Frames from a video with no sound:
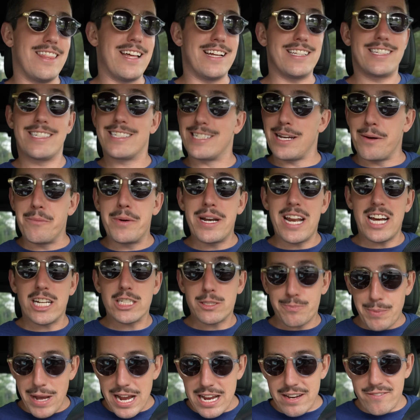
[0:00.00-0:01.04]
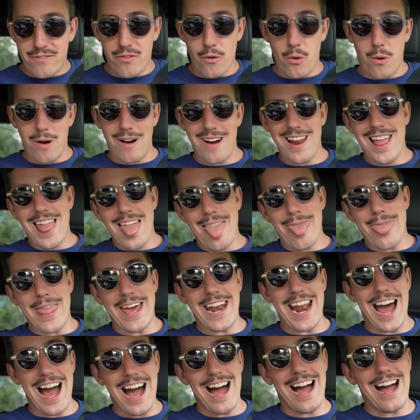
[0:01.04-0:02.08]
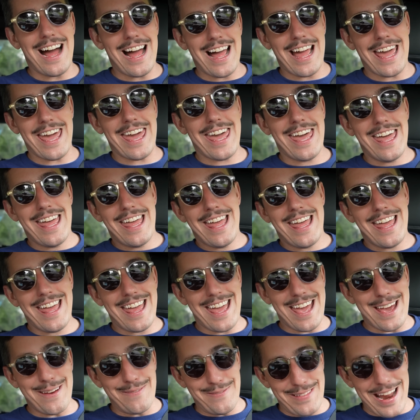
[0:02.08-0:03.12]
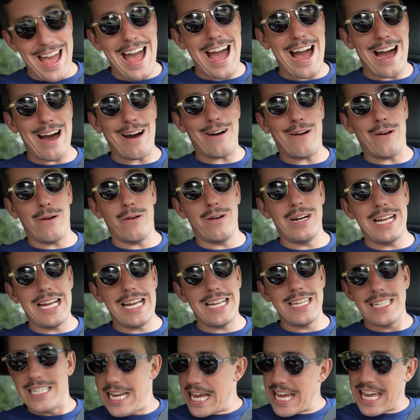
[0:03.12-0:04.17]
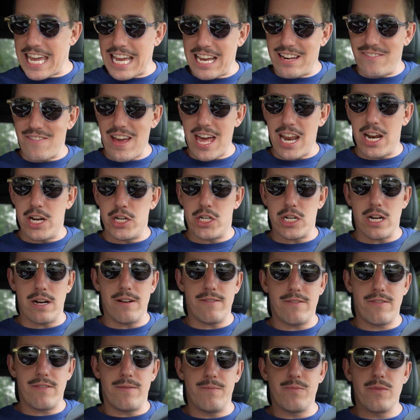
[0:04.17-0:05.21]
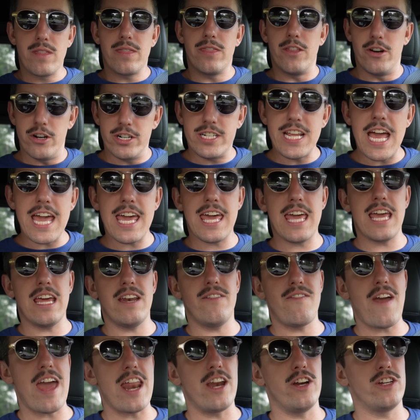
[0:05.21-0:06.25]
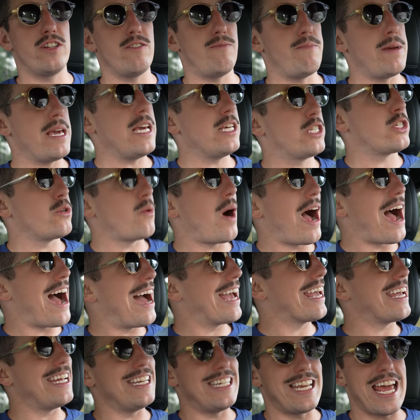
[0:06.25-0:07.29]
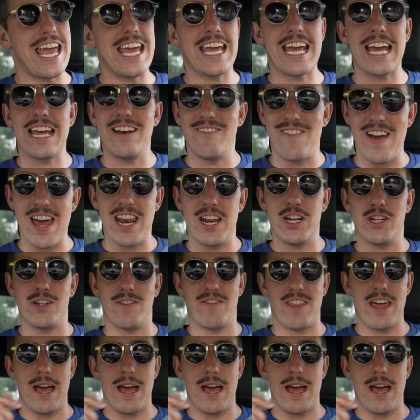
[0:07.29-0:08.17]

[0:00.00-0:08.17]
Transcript: that someone else paid for that I am now taking advantage of. They're taking advantage of me so I can take advantage of